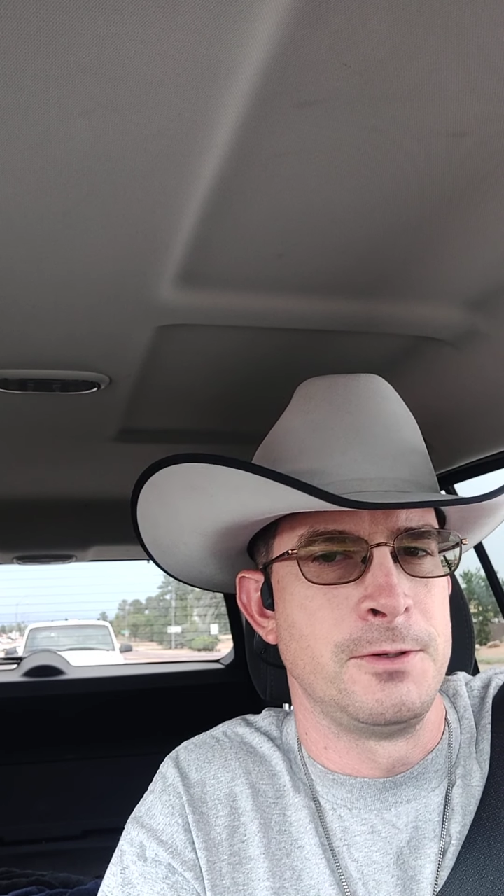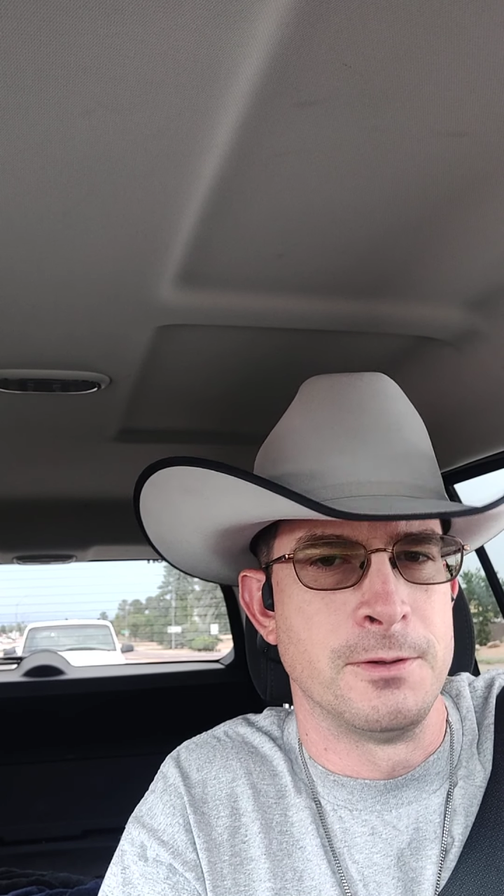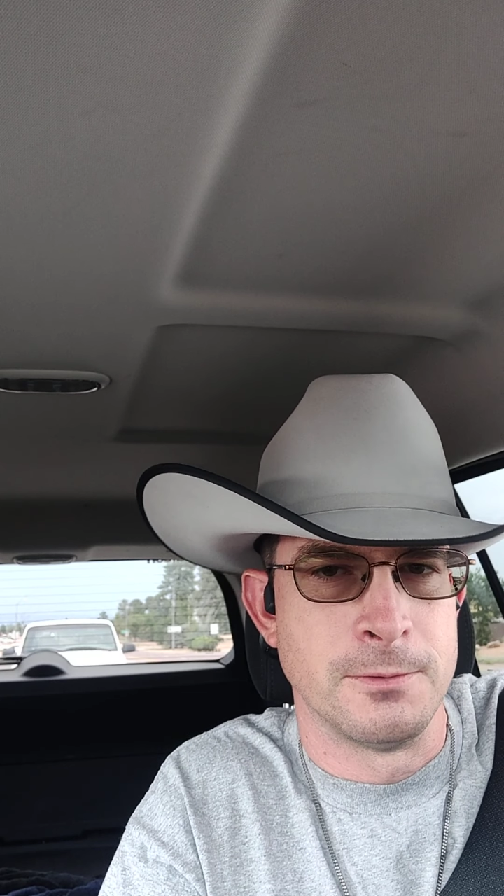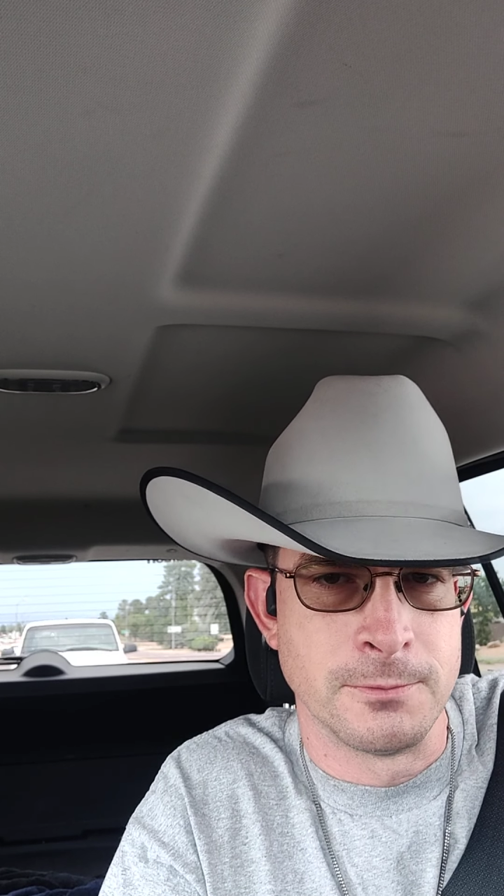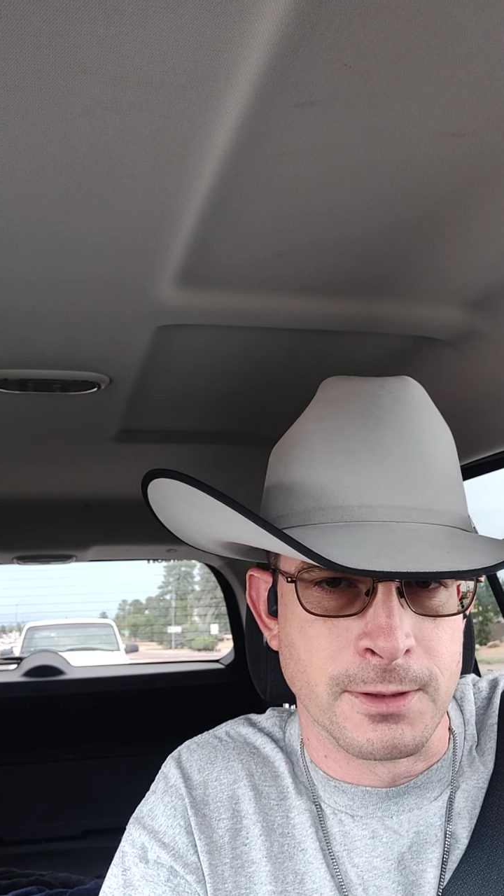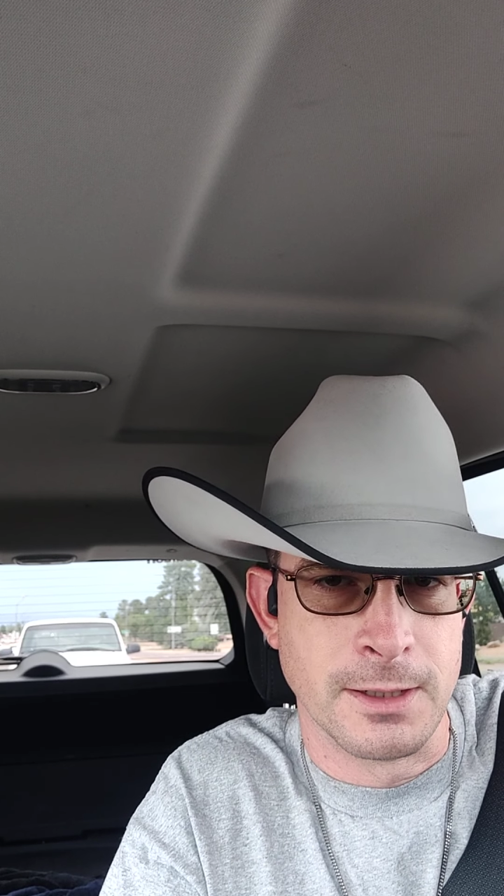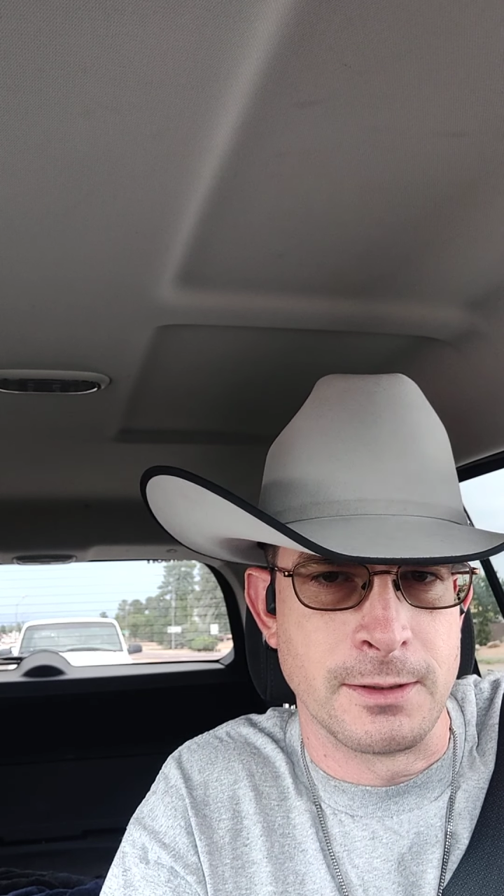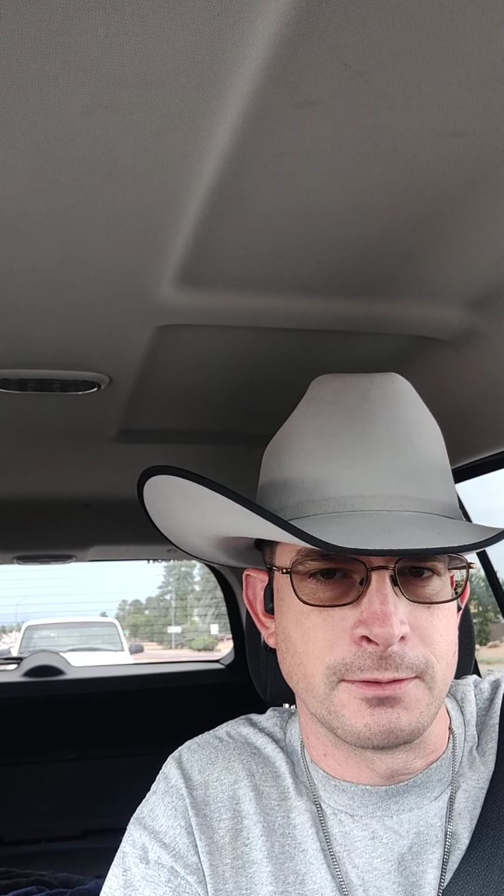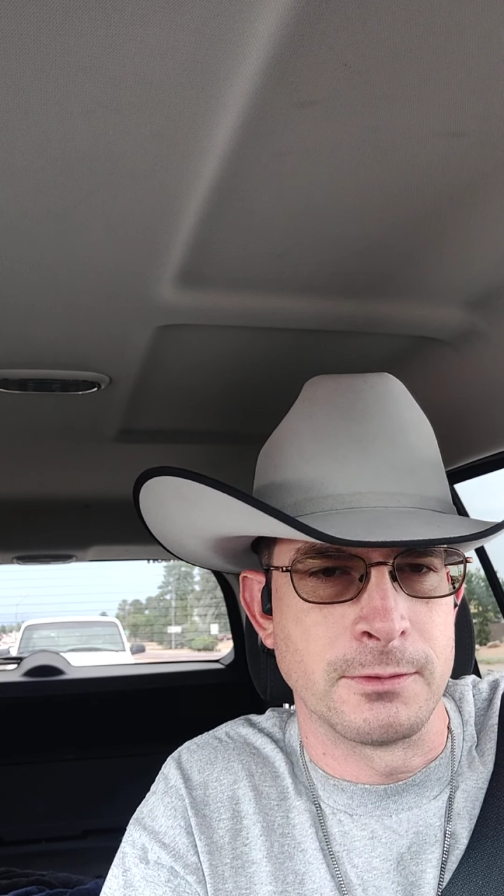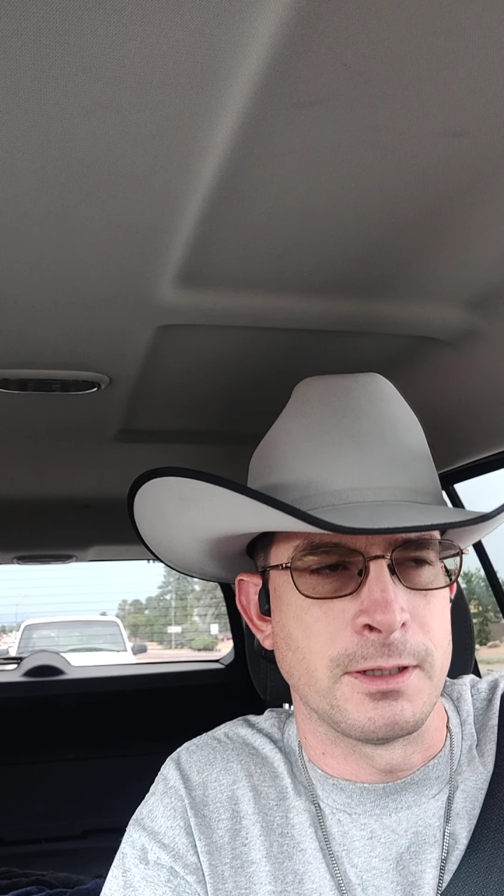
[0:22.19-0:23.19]
you know,
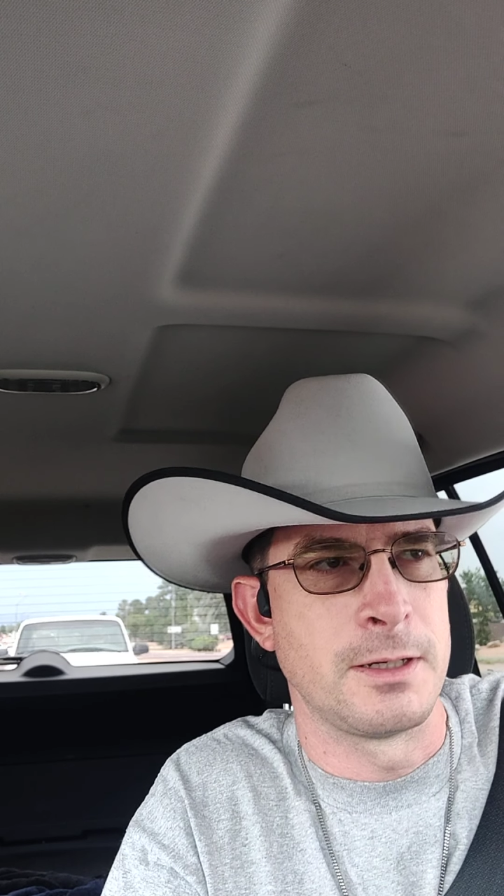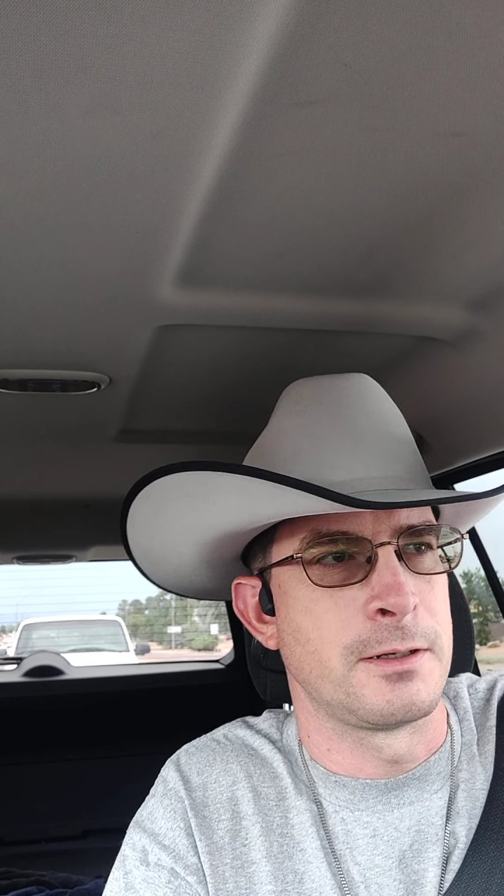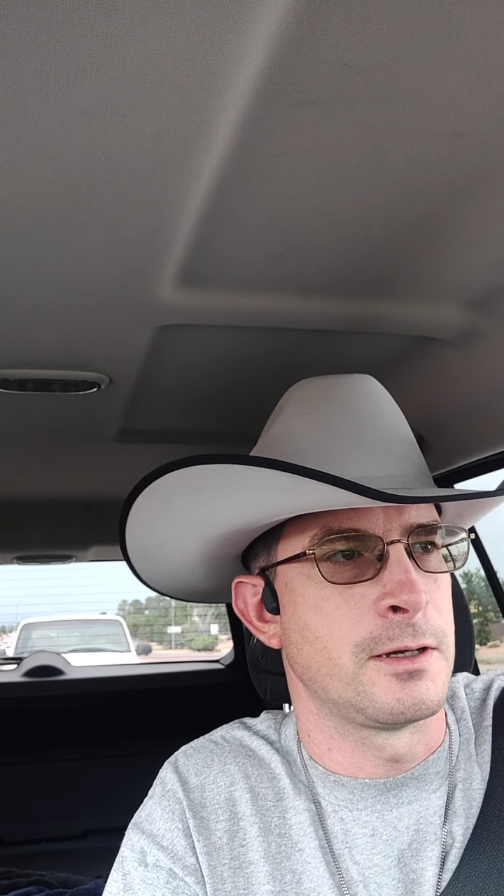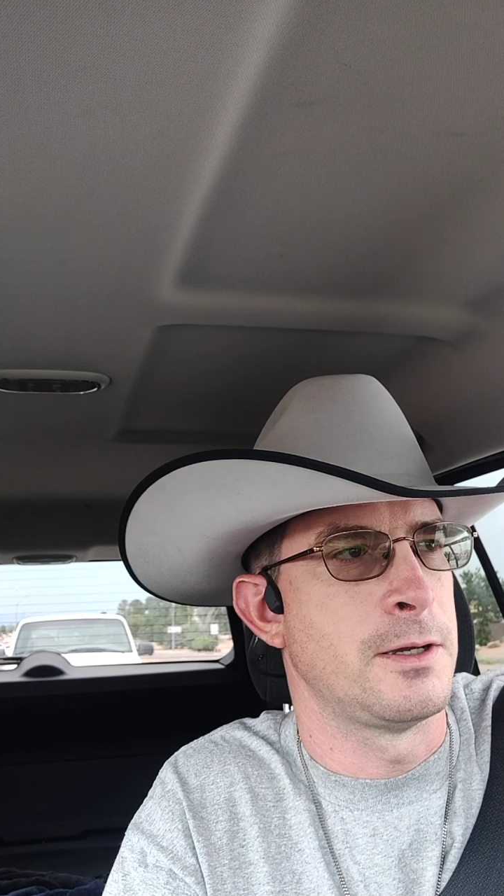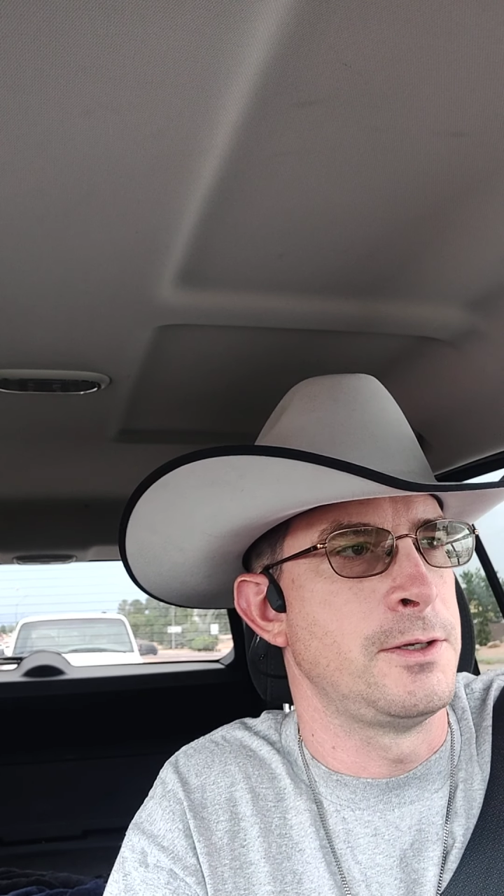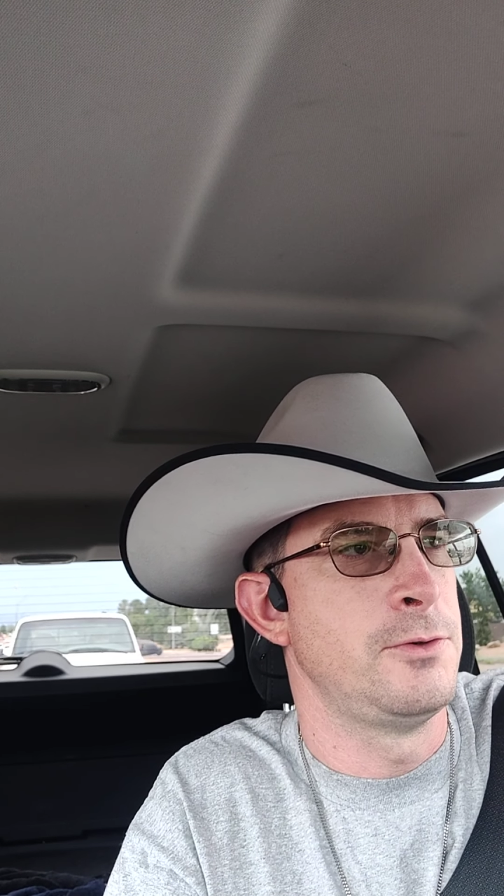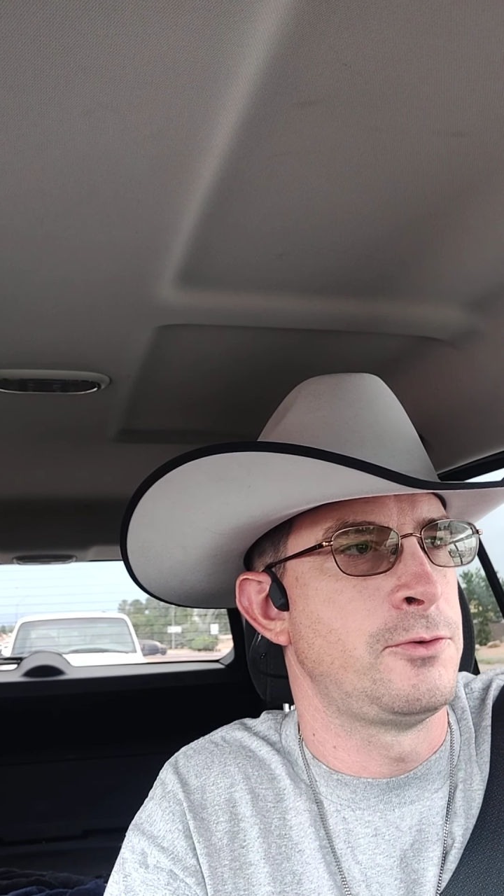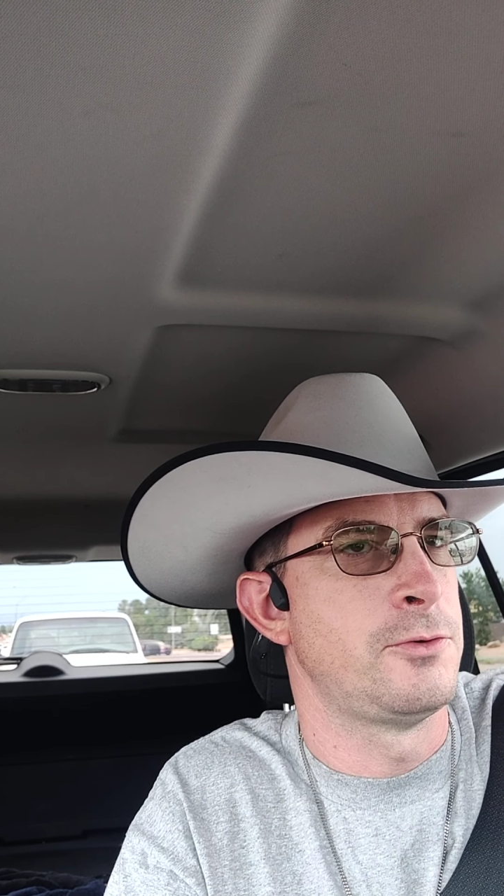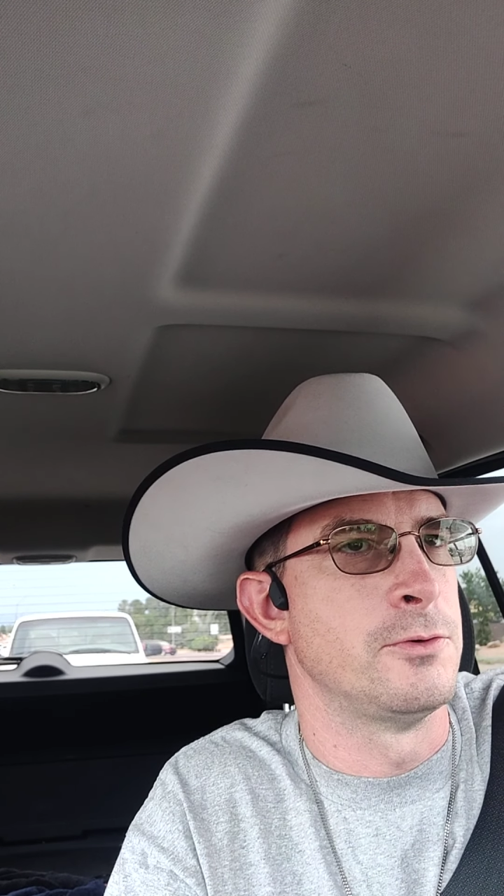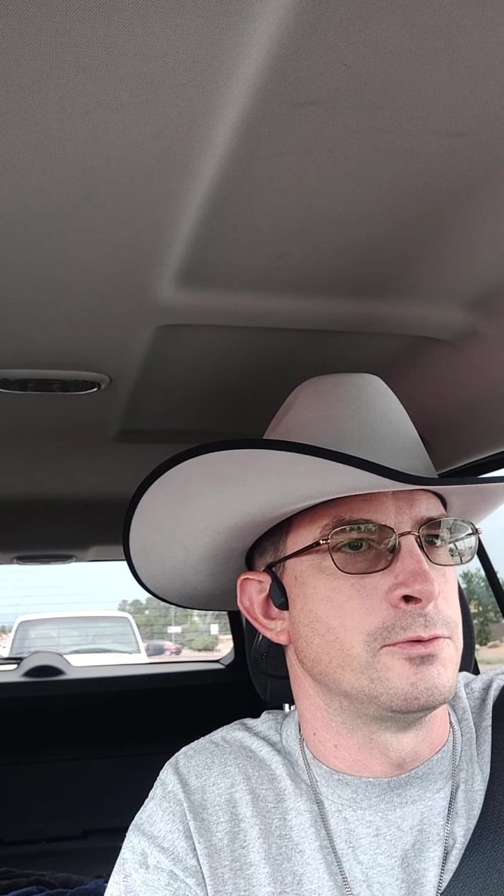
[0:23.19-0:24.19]
like like I used to,